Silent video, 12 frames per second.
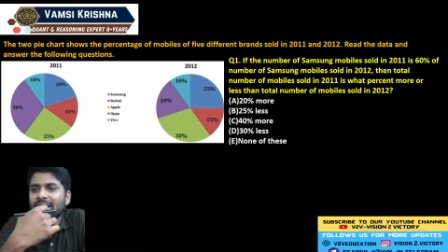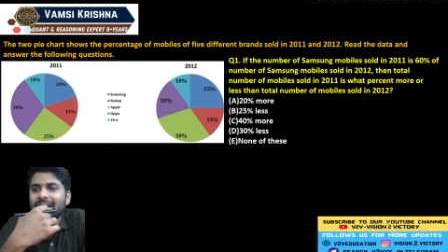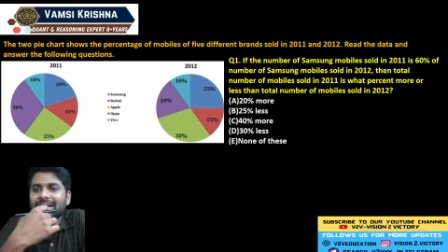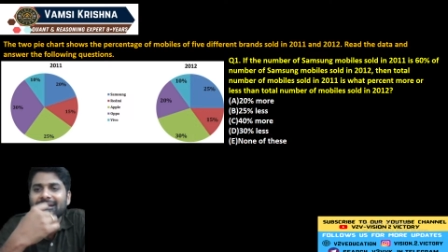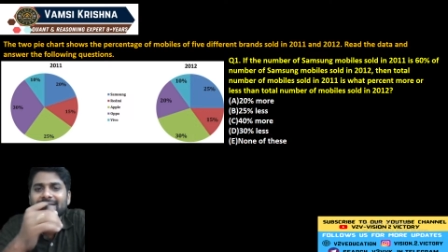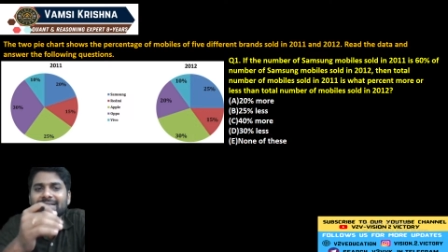
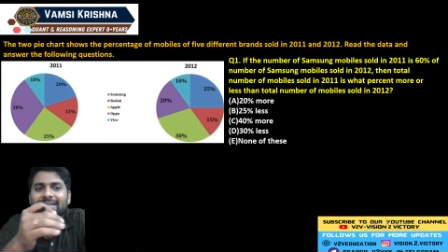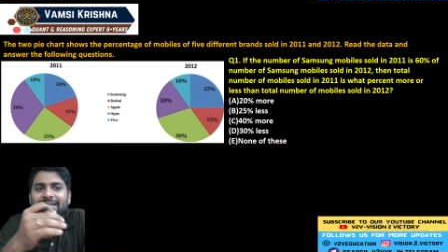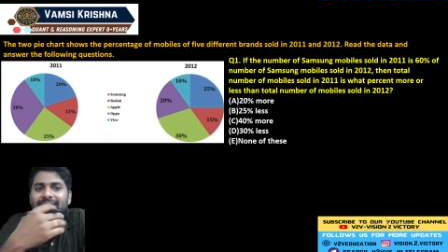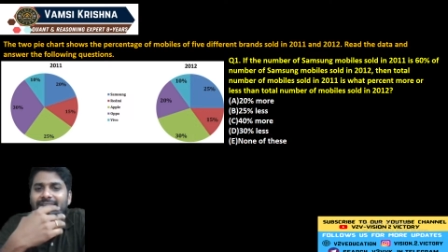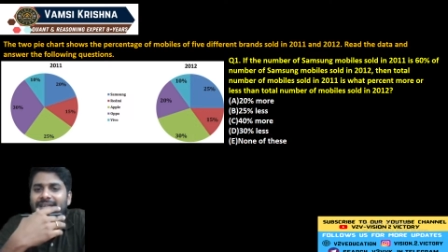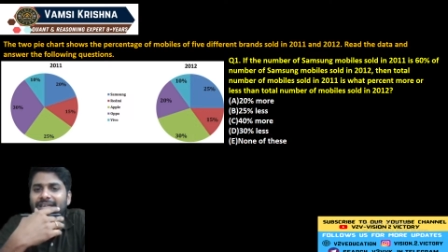And read the
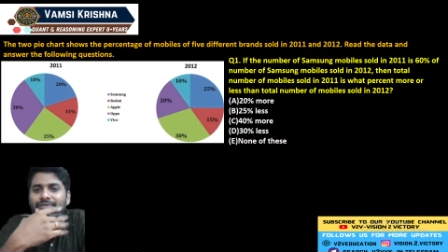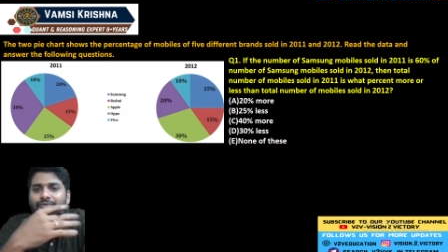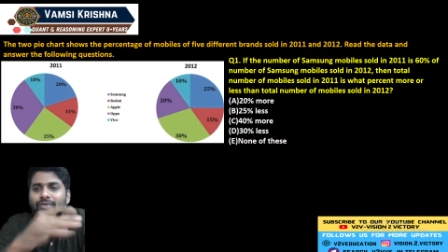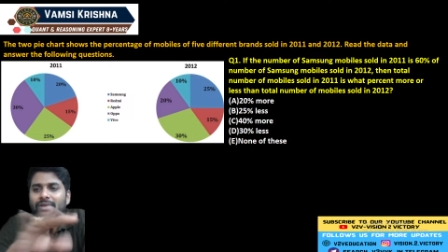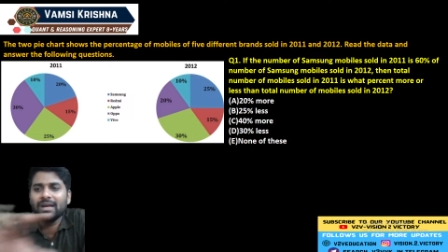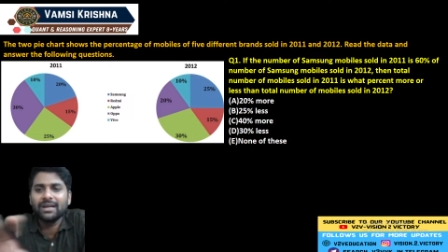data
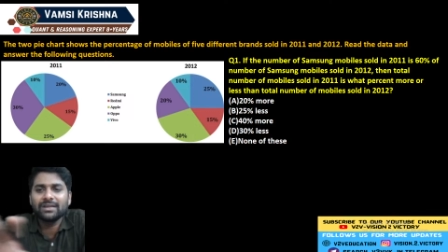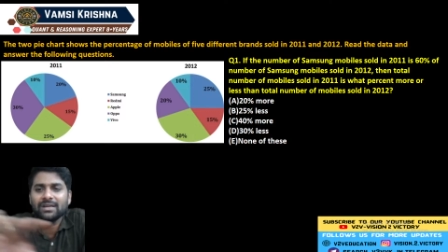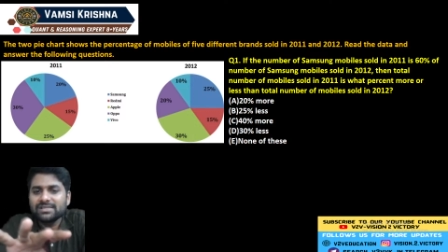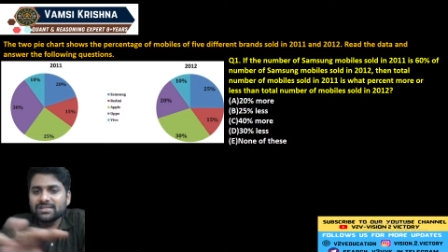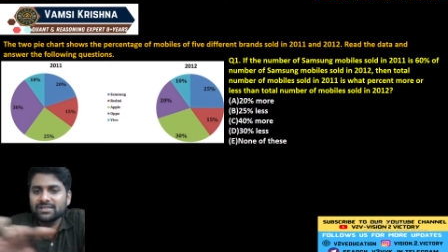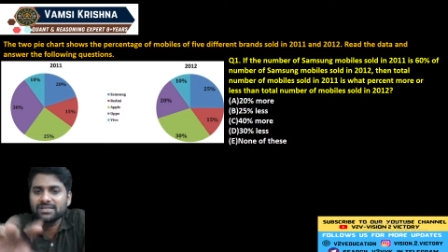carefully and
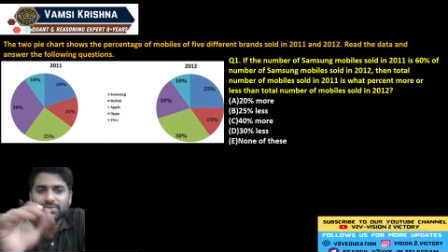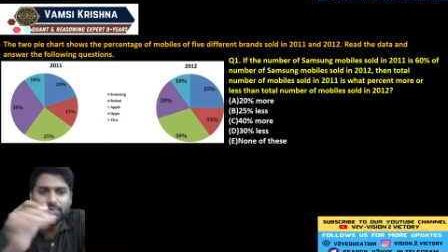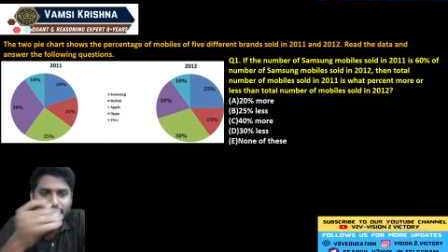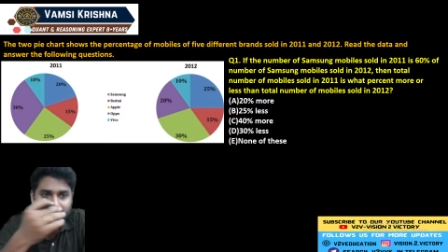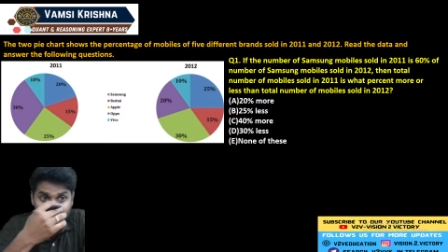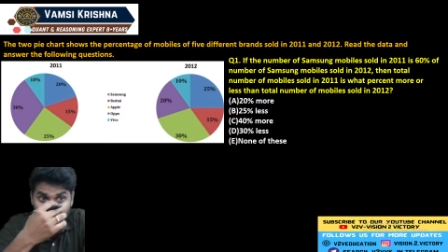answer this
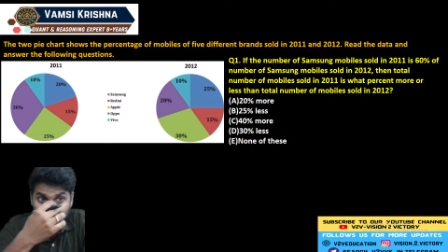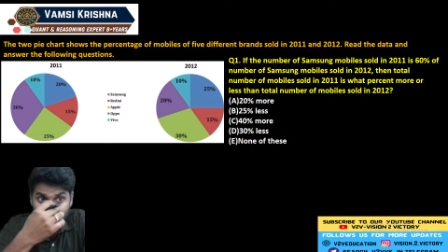question.